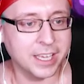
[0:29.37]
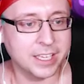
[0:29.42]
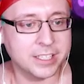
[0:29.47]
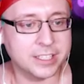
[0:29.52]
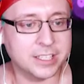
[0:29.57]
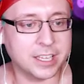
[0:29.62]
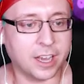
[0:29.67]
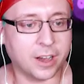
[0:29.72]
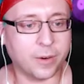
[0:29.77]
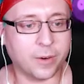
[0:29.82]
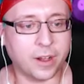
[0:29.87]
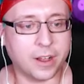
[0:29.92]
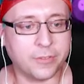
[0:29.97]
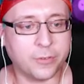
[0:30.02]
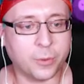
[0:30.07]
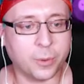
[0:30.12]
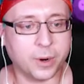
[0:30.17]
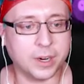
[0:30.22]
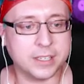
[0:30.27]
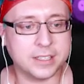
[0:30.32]
So,
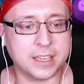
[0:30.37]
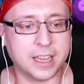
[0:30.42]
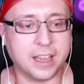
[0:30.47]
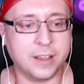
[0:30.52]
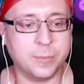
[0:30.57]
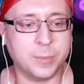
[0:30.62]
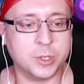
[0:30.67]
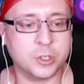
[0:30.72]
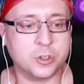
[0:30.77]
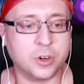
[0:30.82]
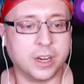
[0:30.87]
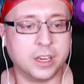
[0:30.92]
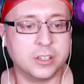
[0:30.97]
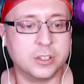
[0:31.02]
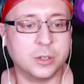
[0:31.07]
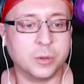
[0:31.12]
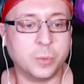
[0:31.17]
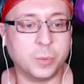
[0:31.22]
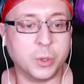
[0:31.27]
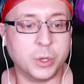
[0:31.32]
of course, I've been trying
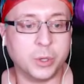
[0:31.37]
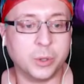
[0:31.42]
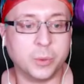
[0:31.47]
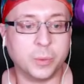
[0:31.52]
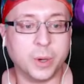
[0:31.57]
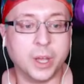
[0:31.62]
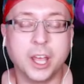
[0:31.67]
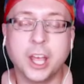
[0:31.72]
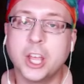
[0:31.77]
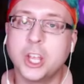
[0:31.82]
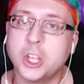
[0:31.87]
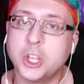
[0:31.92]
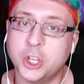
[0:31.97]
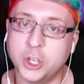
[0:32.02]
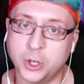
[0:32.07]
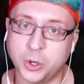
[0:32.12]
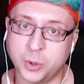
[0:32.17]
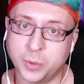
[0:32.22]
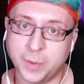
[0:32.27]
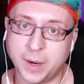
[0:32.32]
to woo
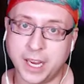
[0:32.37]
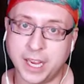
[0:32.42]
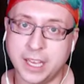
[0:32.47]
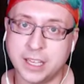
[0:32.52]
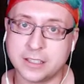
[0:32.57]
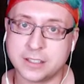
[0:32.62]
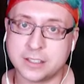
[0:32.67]
Yuri,